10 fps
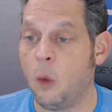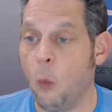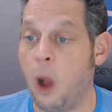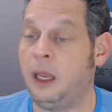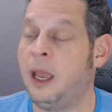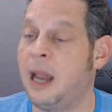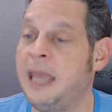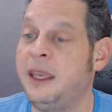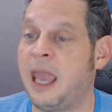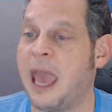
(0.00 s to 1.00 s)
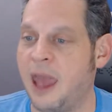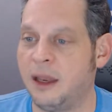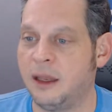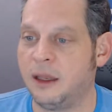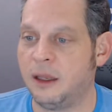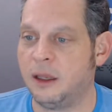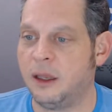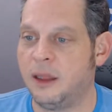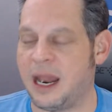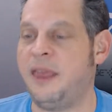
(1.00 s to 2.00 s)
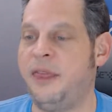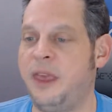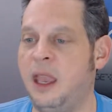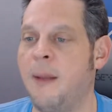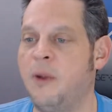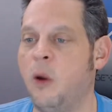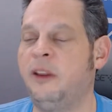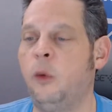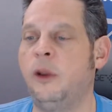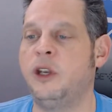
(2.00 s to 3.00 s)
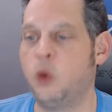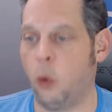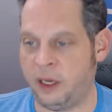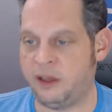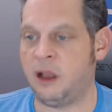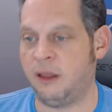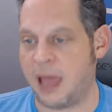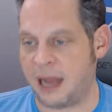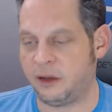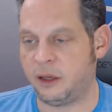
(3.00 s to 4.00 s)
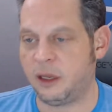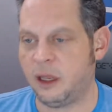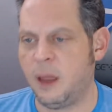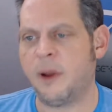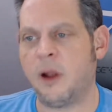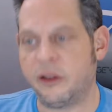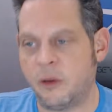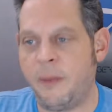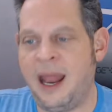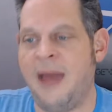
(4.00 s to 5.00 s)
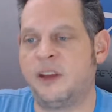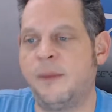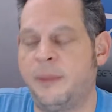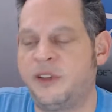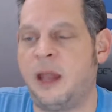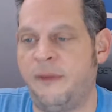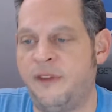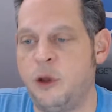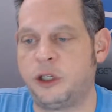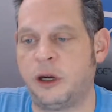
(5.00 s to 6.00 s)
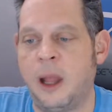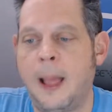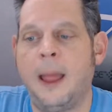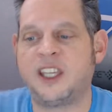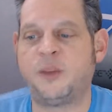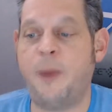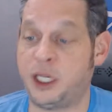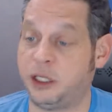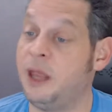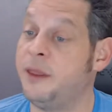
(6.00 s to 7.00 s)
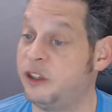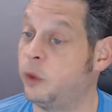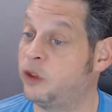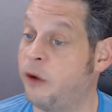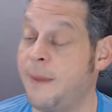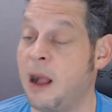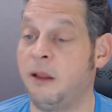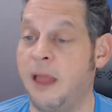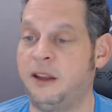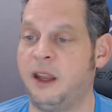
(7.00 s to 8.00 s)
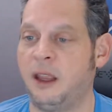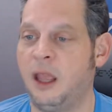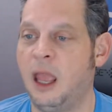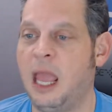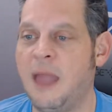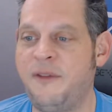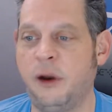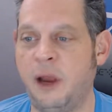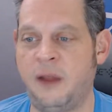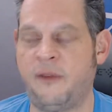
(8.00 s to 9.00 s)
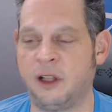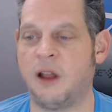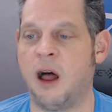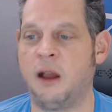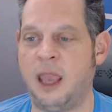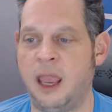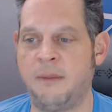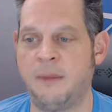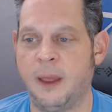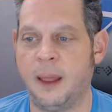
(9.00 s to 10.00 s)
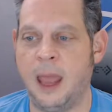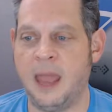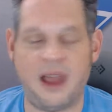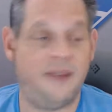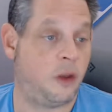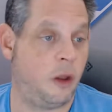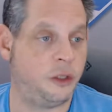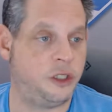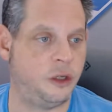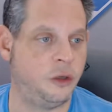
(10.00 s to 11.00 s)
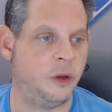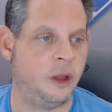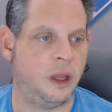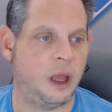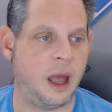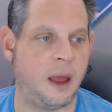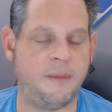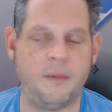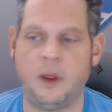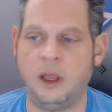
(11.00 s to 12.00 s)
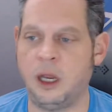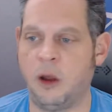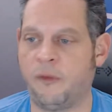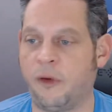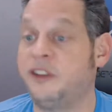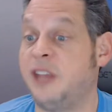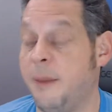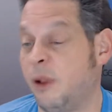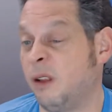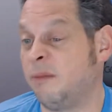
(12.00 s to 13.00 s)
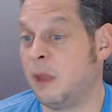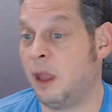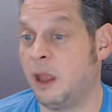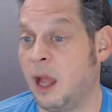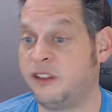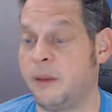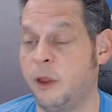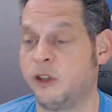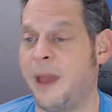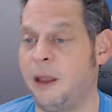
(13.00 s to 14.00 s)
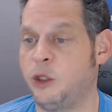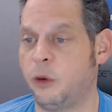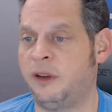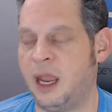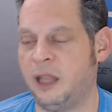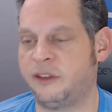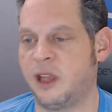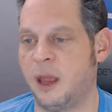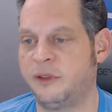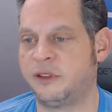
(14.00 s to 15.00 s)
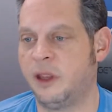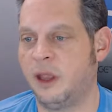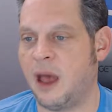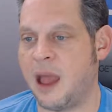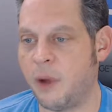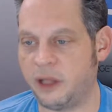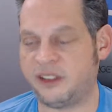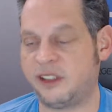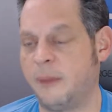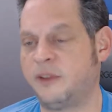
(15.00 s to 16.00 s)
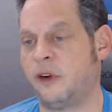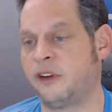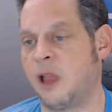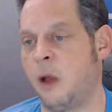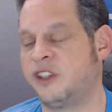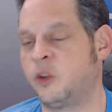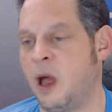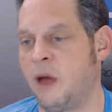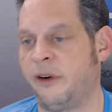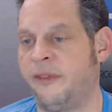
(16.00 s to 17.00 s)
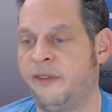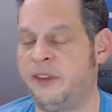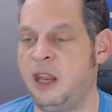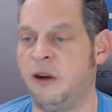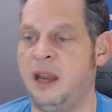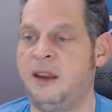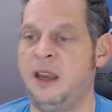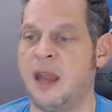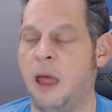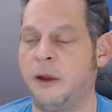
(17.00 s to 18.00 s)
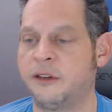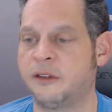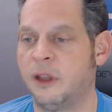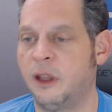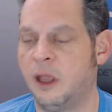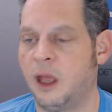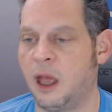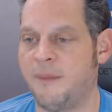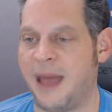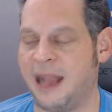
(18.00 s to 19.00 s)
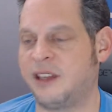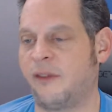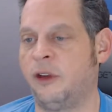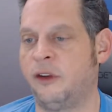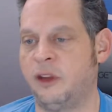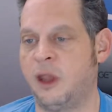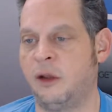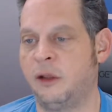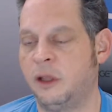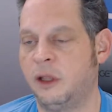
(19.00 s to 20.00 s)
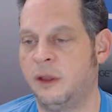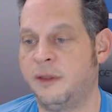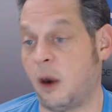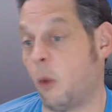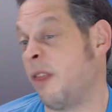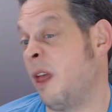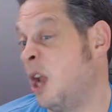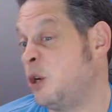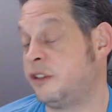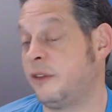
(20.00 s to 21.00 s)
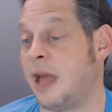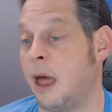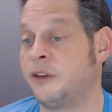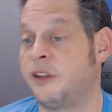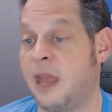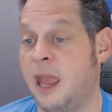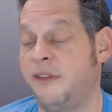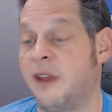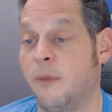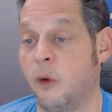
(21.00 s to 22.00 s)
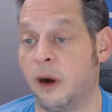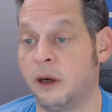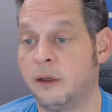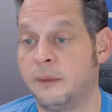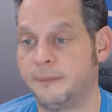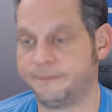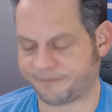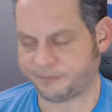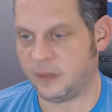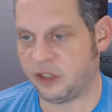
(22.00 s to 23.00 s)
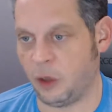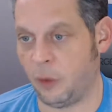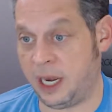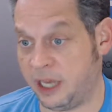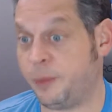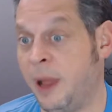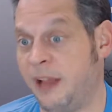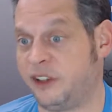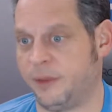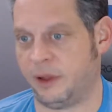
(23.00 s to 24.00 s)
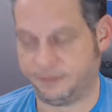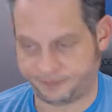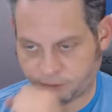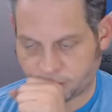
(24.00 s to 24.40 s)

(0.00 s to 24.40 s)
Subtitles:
what could I get that I think I'm going to enjoy to collect, but also might have some upside in the future, especially, and this is what's great about collecting. If you're in it for the long game, if I've told you, for example, on some of those Michael Jordan ticket stubs, I bought stubs for as low as $12 or $15 or $18 back several years ago that are worth hundreds of dollars today, if not more. So it is possible,